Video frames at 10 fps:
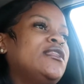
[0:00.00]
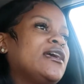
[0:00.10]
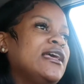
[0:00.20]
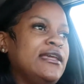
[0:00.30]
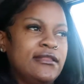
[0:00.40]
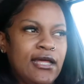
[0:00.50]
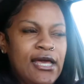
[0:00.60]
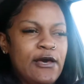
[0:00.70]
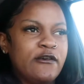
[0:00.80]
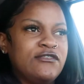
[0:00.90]
like an in the
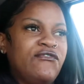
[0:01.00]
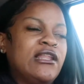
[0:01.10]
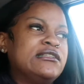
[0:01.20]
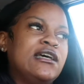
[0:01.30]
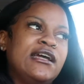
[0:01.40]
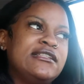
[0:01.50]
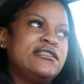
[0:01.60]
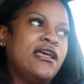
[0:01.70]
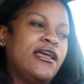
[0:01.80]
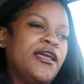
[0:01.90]
house Valentine's
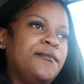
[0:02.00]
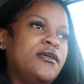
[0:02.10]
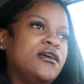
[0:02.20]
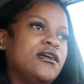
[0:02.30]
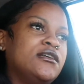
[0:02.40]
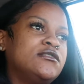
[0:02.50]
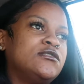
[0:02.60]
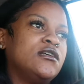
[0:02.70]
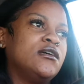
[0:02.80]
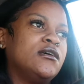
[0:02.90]
Day because
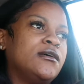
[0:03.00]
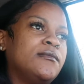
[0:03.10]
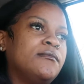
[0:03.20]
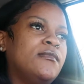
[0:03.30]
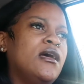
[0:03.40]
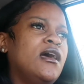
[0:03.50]
um